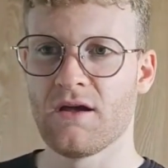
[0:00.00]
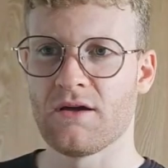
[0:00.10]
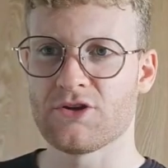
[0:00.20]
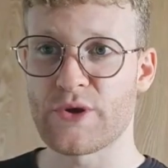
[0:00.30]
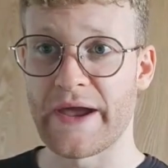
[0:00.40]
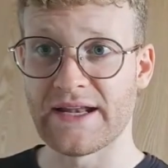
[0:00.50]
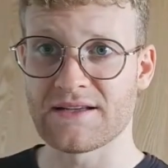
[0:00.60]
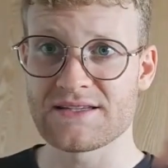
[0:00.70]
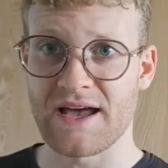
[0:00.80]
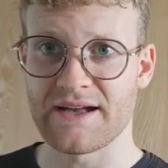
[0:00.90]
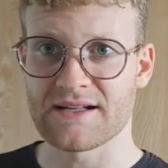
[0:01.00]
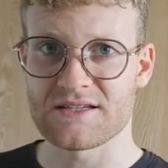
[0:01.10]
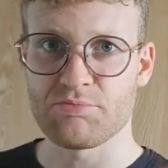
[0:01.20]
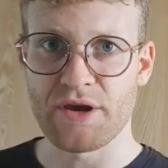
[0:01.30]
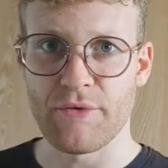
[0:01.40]
trading cycles
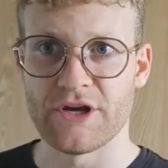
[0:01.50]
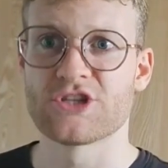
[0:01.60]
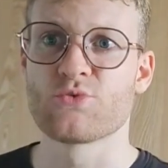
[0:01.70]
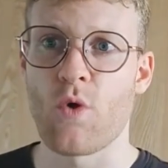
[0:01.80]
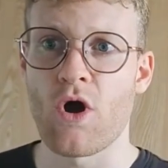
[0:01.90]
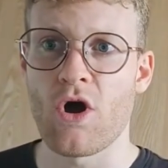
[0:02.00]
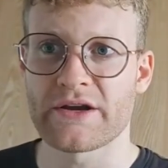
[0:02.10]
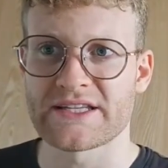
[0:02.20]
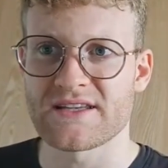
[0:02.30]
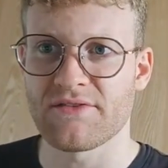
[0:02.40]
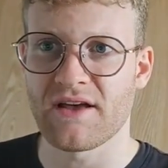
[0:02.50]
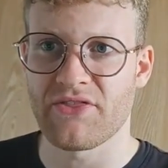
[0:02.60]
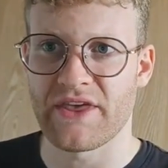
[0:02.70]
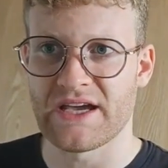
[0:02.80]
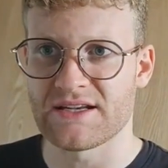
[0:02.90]
and periods work and stuff like
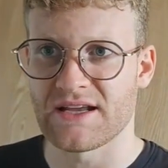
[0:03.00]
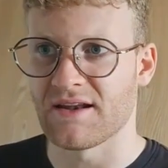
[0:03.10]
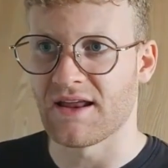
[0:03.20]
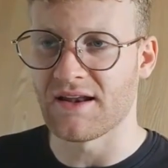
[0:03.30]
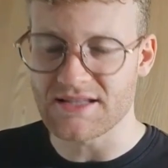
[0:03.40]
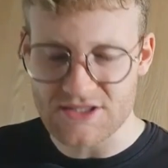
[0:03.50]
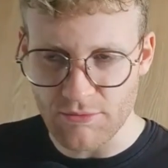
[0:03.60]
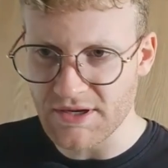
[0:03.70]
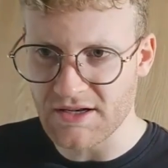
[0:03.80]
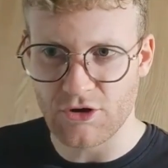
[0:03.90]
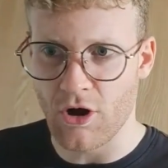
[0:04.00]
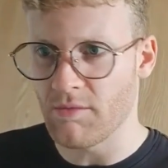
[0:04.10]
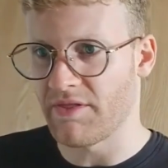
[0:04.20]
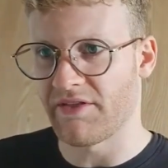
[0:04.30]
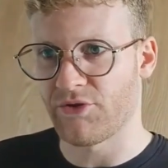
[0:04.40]
that and and it's completely normal
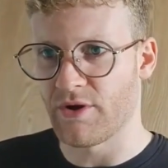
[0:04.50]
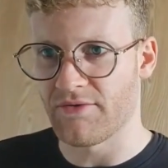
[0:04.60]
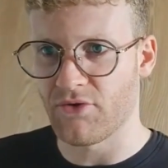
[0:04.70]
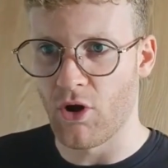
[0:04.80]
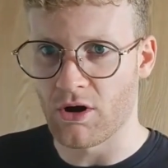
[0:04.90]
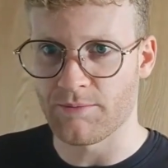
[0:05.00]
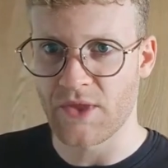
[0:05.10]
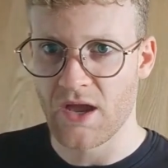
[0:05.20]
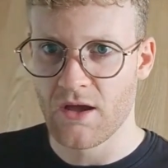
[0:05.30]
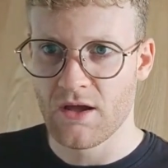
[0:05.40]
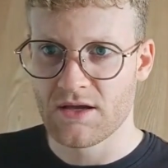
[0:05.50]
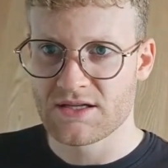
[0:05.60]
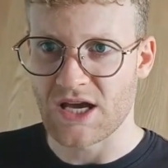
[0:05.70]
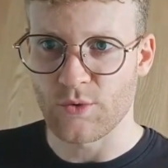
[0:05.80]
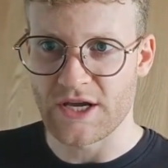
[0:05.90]
that you have long
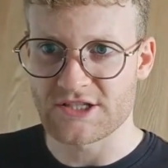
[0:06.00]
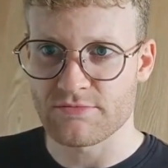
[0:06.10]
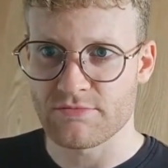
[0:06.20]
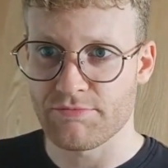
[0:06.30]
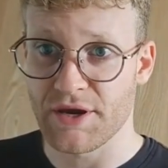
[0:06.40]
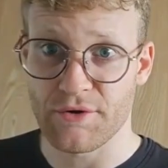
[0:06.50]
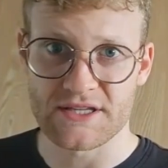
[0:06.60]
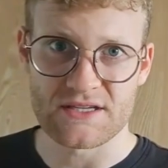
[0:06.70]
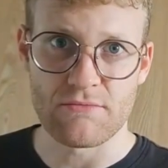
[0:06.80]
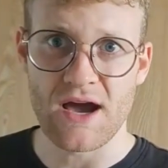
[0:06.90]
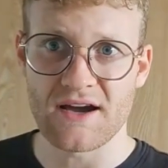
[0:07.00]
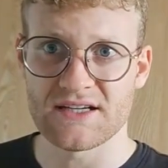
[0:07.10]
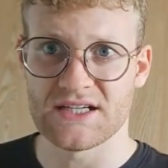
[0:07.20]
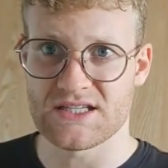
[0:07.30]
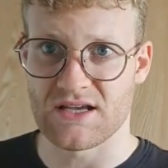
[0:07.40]
sideways periods in
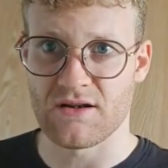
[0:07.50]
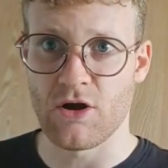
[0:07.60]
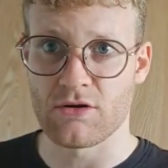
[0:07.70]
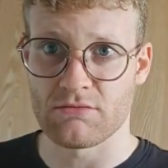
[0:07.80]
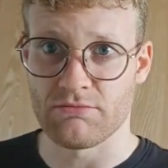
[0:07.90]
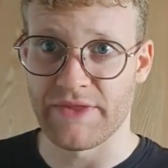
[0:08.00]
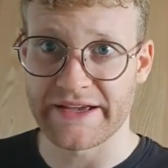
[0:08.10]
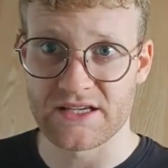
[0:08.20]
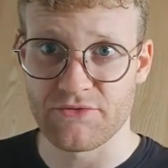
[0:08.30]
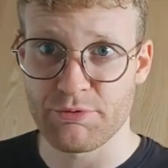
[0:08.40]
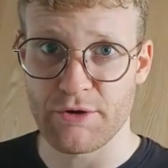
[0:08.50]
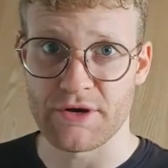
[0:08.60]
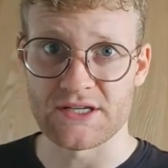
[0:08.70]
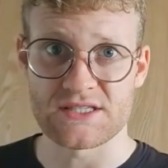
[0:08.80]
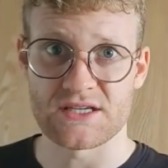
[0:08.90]
markets and long negative
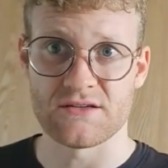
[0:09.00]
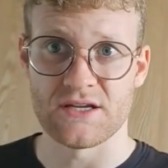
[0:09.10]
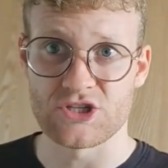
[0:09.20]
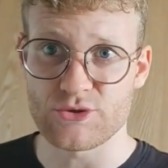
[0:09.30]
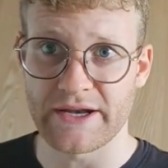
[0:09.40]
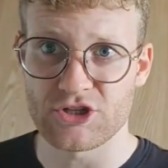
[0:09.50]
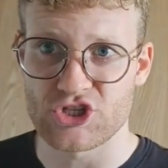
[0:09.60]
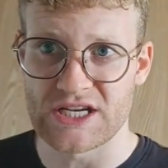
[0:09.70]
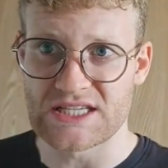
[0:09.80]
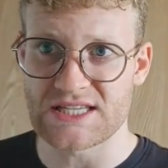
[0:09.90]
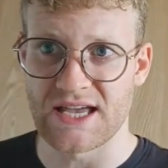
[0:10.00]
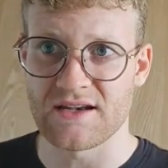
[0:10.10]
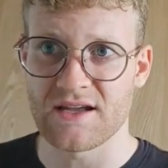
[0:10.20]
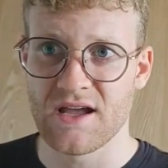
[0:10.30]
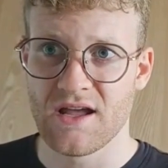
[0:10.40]
periods in, in strategies and
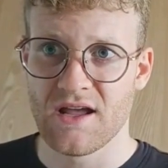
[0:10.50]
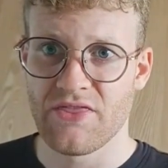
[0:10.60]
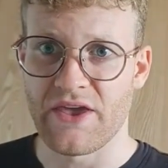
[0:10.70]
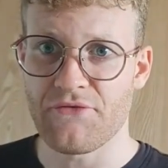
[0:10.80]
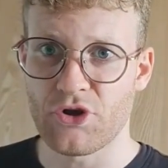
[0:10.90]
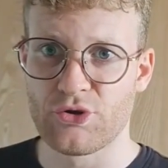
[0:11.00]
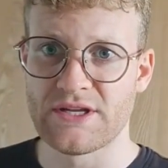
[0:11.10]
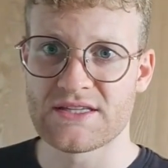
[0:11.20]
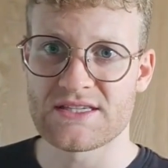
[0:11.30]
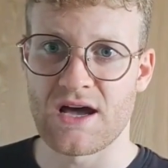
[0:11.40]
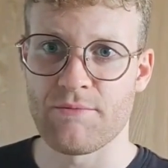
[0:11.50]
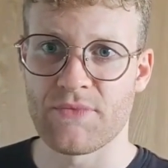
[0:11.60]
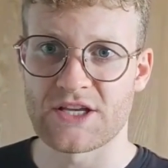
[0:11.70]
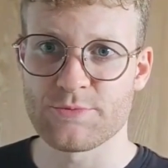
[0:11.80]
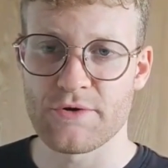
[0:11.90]
therefore you need some
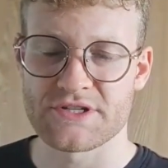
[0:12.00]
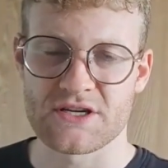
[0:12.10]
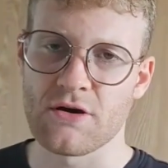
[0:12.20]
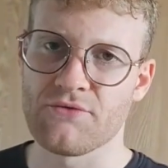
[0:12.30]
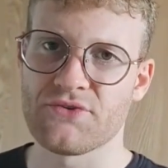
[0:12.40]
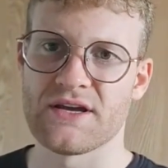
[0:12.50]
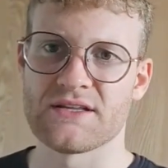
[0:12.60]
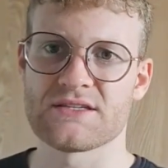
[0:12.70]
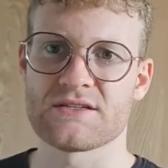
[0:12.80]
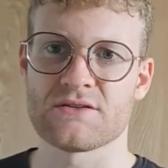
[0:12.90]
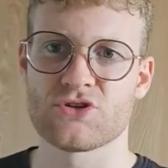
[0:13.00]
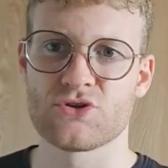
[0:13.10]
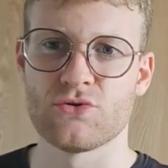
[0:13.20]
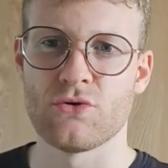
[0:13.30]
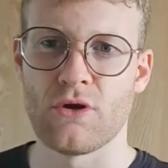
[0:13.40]
experience and confidence
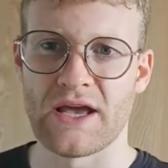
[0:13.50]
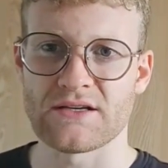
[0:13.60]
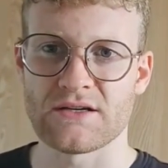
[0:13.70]
to like